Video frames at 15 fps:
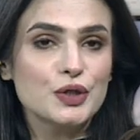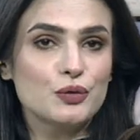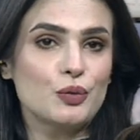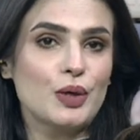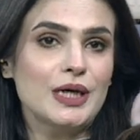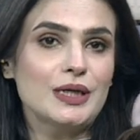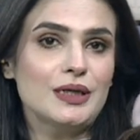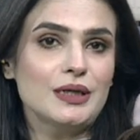
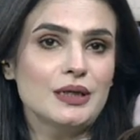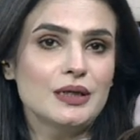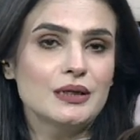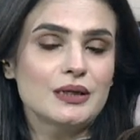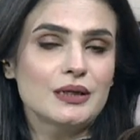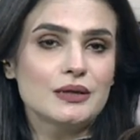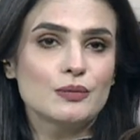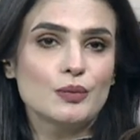UN?
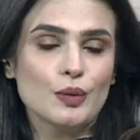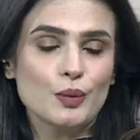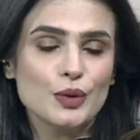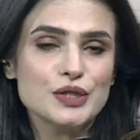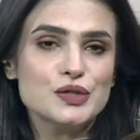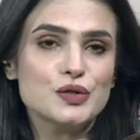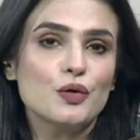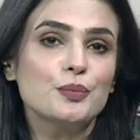What
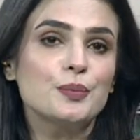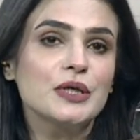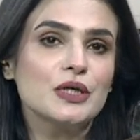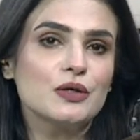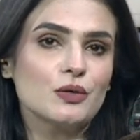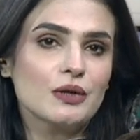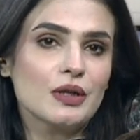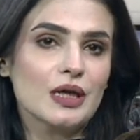is your
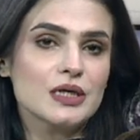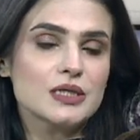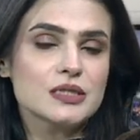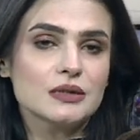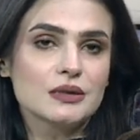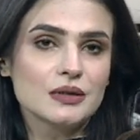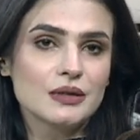opinion on that?